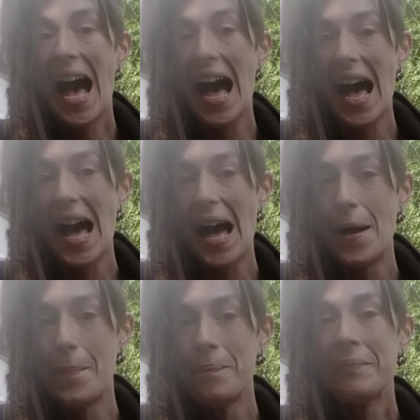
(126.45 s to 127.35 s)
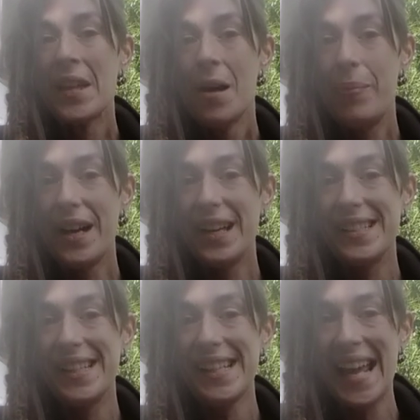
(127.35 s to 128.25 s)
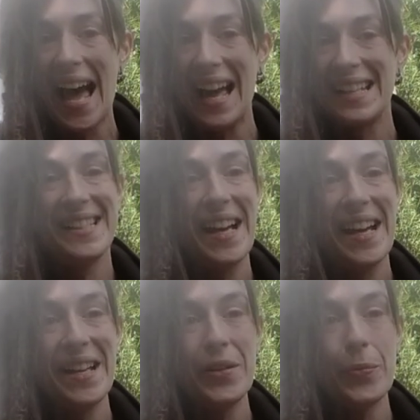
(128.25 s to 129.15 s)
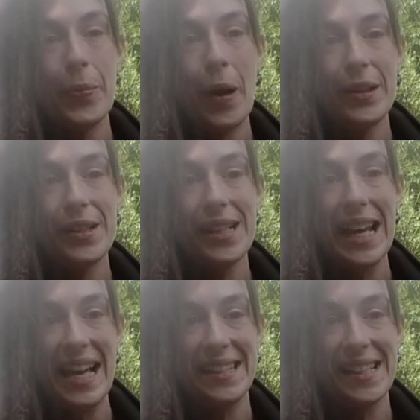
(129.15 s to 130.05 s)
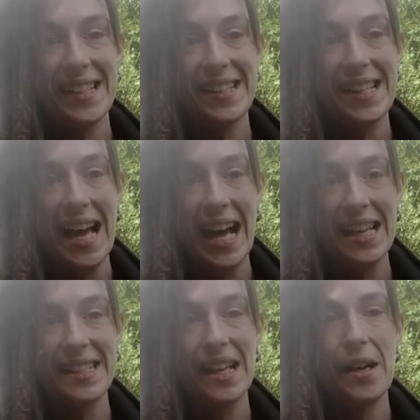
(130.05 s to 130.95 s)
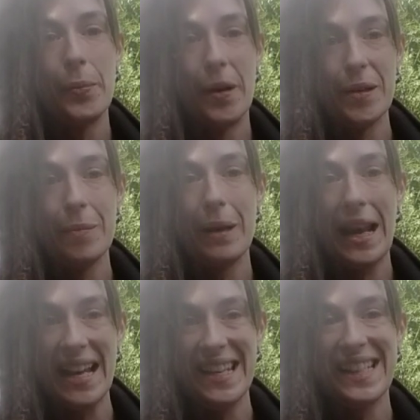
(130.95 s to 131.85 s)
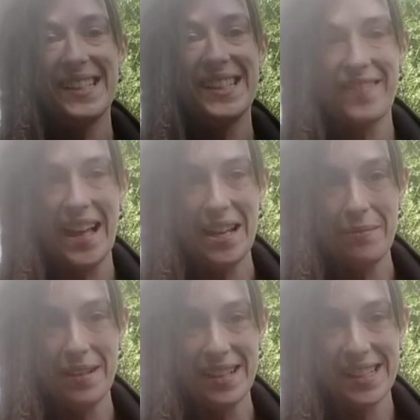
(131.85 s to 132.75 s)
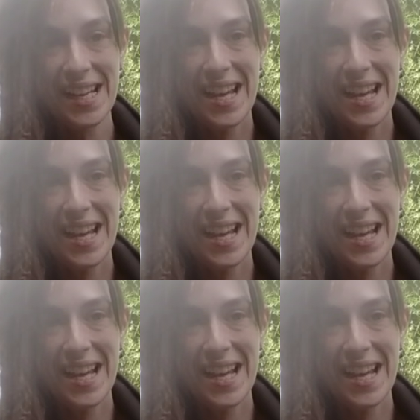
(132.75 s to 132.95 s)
But yeah, so what classes as a One Planet Development?